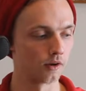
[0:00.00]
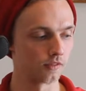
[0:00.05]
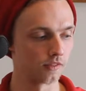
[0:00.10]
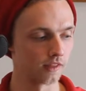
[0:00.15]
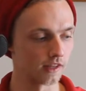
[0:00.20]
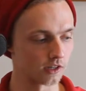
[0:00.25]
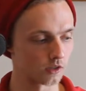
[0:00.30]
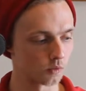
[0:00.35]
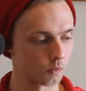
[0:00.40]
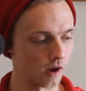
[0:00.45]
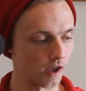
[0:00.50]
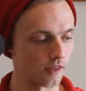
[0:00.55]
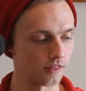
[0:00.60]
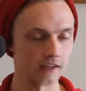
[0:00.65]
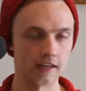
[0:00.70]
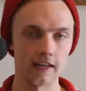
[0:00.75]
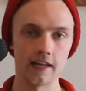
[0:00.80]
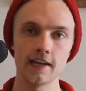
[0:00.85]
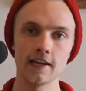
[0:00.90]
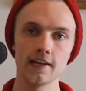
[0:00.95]
this where the
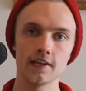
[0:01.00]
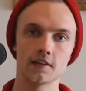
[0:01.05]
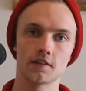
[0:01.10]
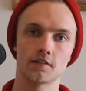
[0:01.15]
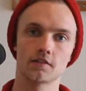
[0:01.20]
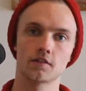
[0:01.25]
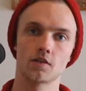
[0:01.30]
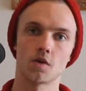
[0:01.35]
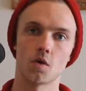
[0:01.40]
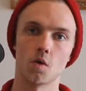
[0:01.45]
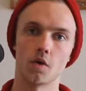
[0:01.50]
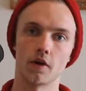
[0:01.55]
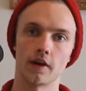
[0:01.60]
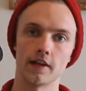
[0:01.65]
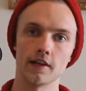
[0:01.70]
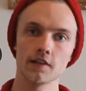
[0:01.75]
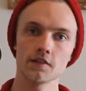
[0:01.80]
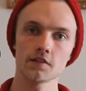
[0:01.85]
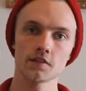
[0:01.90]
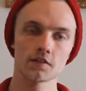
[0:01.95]
E chord
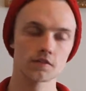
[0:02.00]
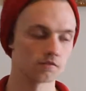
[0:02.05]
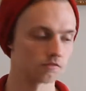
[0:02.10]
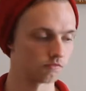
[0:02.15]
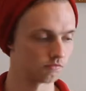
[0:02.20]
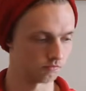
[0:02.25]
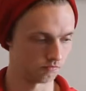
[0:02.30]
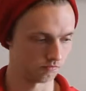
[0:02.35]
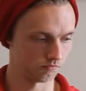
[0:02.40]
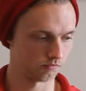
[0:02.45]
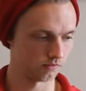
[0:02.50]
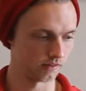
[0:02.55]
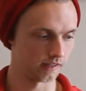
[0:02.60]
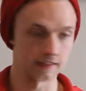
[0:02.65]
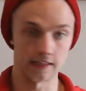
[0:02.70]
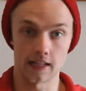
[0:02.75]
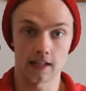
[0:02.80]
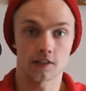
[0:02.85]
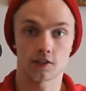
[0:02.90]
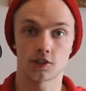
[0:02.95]
is,
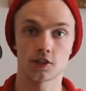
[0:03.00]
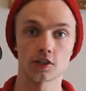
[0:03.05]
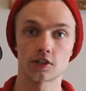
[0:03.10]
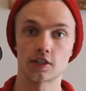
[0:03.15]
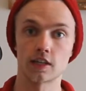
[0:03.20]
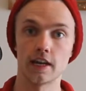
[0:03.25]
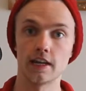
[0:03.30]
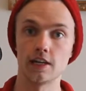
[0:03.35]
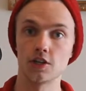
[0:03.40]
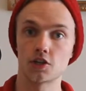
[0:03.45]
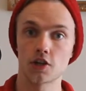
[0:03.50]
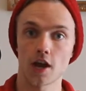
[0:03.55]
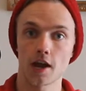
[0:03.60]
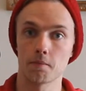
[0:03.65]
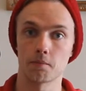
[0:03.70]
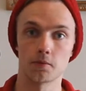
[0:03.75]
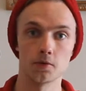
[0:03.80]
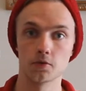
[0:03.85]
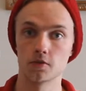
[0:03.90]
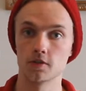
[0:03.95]
that's just an E shape
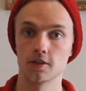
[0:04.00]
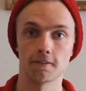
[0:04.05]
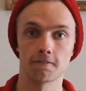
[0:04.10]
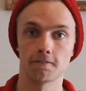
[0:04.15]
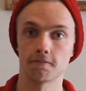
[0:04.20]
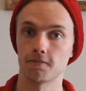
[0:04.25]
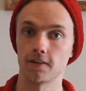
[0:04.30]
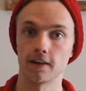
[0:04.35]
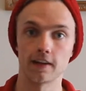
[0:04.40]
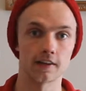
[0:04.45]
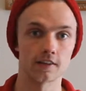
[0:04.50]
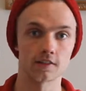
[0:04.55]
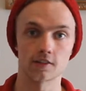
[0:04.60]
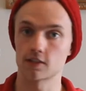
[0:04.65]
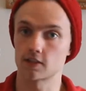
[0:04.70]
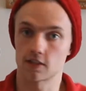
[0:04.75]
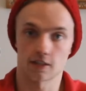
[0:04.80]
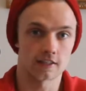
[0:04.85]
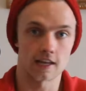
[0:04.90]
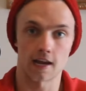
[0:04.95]
using different fingers.
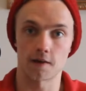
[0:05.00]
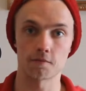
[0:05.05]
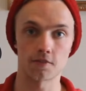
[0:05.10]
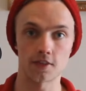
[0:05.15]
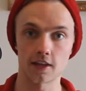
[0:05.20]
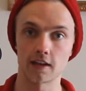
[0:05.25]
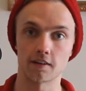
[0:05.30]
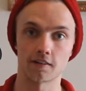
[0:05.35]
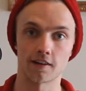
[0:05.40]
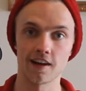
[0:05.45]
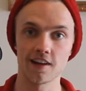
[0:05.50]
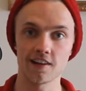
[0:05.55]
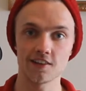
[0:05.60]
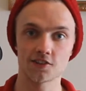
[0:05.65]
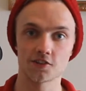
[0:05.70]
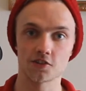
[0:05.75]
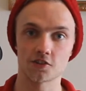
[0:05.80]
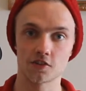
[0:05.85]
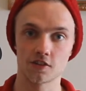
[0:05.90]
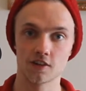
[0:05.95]
It's the same thing, right?
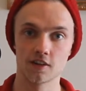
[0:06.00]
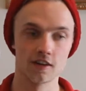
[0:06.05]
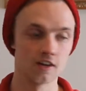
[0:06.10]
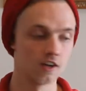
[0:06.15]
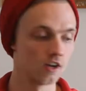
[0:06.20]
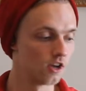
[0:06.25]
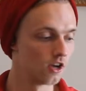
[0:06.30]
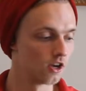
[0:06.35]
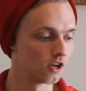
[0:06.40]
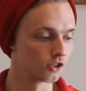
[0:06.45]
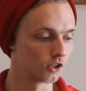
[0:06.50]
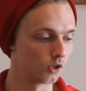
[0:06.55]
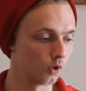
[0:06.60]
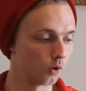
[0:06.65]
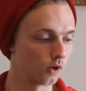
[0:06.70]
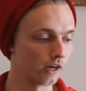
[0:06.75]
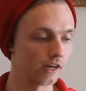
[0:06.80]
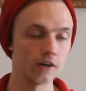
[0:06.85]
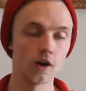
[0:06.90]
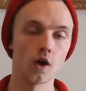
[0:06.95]
So you
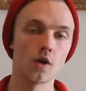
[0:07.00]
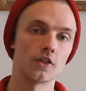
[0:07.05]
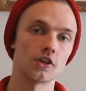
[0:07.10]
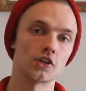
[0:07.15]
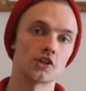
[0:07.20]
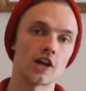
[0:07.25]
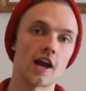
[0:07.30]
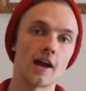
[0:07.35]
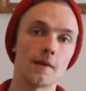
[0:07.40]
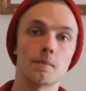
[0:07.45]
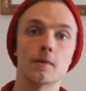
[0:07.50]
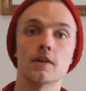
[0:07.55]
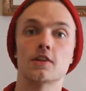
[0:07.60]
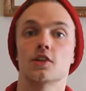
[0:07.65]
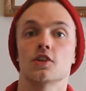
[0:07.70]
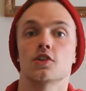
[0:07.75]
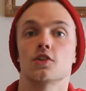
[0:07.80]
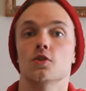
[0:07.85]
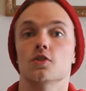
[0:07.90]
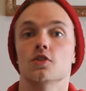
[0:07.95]
already know the shape, it's
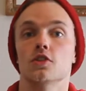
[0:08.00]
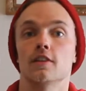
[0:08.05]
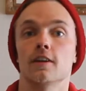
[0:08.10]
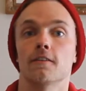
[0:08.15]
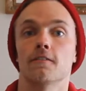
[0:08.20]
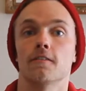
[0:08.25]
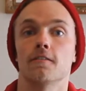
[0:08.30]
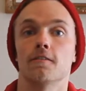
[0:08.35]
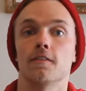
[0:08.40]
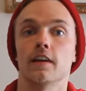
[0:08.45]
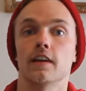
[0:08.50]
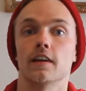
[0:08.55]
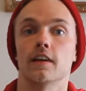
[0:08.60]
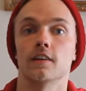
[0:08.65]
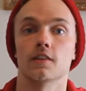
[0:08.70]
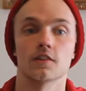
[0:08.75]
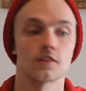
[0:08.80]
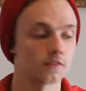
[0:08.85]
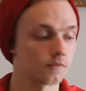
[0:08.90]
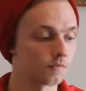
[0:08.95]
just using different
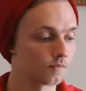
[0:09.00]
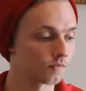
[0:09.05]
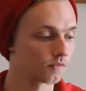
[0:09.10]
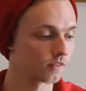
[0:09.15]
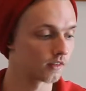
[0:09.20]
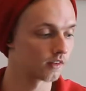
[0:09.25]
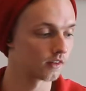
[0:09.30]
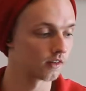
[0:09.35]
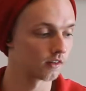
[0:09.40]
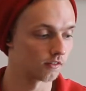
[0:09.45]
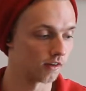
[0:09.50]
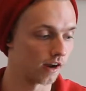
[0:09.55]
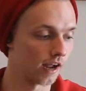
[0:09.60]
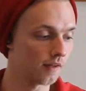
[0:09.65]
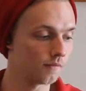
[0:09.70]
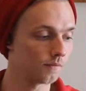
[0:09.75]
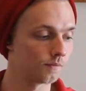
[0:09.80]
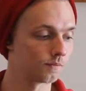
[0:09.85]
fingers, right?